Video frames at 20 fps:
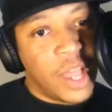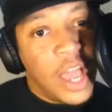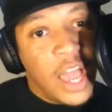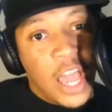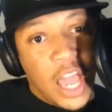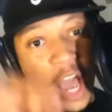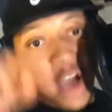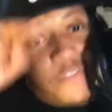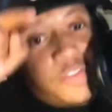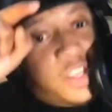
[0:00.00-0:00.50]

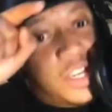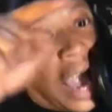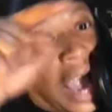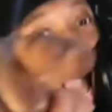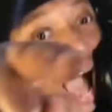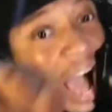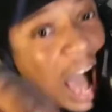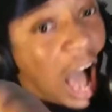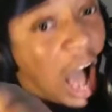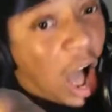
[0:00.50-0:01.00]
If
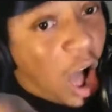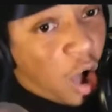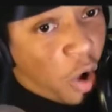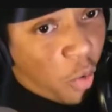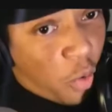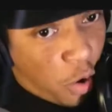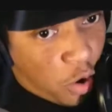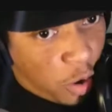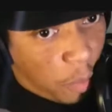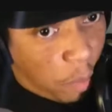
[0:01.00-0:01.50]
y'all
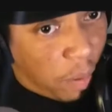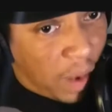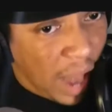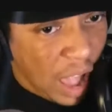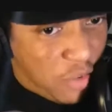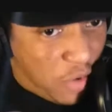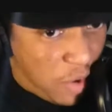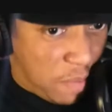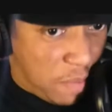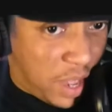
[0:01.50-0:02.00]
want to play
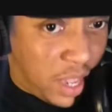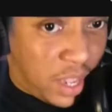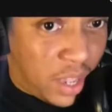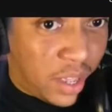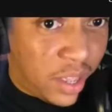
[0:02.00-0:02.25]
with me,